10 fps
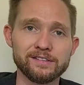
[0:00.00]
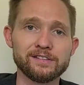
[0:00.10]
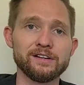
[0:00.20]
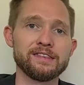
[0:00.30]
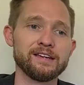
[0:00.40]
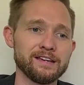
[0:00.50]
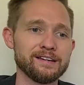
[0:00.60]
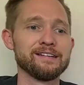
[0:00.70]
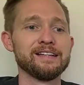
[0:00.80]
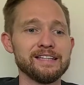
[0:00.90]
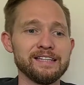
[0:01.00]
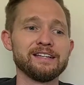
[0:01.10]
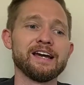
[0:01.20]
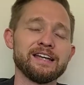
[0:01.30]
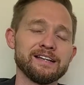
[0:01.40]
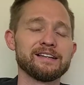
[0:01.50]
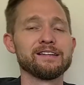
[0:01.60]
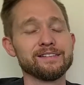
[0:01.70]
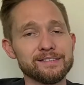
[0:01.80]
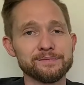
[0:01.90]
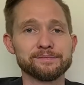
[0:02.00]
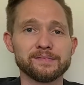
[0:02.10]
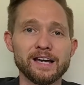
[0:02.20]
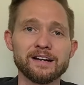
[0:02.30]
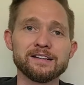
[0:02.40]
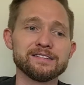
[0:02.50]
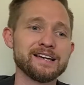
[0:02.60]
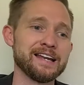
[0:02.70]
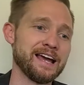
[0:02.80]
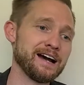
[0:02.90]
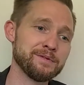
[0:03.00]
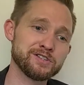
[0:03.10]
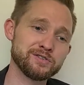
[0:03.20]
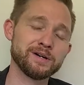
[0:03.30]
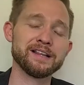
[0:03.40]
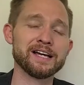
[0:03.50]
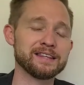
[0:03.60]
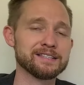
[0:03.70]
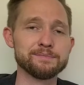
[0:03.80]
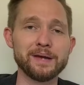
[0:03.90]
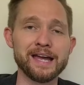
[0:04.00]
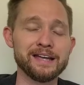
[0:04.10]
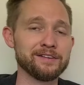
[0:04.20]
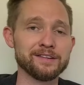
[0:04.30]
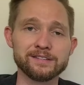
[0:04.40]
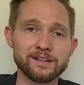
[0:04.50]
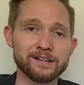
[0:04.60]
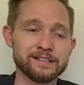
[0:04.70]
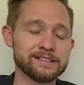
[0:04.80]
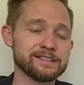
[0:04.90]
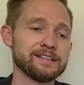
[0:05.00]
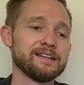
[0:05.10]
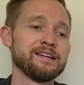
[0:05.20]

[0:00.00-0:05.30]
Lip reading: So I think you kind of got to decide, how much do I like this band or this artist?